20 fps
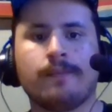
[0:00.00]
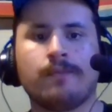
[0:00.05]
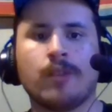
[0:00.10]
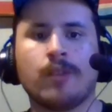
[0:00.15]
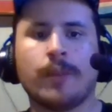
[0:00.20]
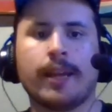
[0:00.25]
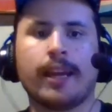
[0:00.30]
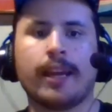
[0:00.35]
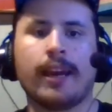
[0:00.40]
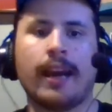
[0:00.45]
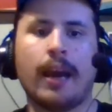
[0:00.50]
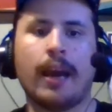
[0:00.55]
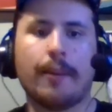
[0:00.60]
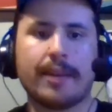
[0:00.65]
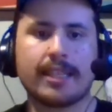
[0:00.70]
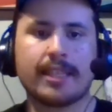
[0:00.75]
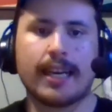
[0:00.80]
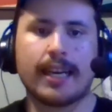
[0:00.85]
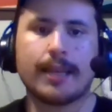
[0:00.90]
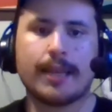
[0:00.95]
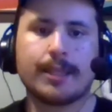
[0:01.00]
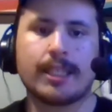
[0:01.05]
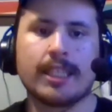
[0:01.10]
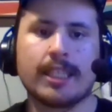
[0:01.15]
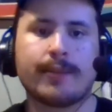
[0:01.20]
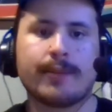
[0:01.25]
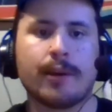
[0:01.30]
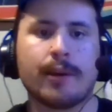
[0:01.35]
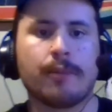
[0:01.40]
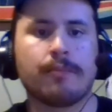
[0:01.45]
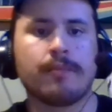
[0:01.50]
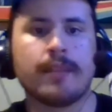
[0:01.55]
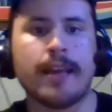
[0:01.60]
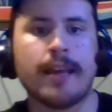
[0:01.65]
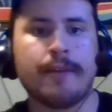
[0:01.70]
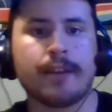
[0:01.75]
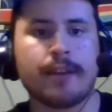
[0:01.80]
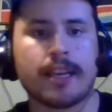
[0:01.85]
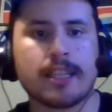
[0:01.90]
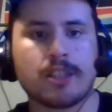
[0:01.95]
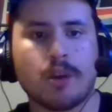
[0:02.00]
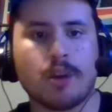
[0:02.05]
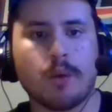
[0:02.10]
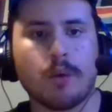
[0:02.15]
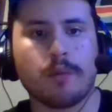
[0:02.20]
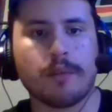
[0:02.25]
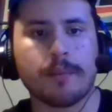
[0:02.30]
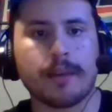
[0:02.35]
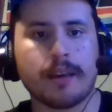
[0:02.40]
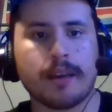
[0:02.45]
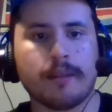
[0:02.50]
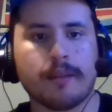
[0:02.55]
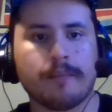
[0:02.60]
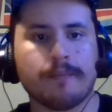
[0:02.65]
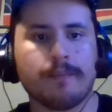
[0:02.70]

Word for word: No matter how many times, this film never gets old for me.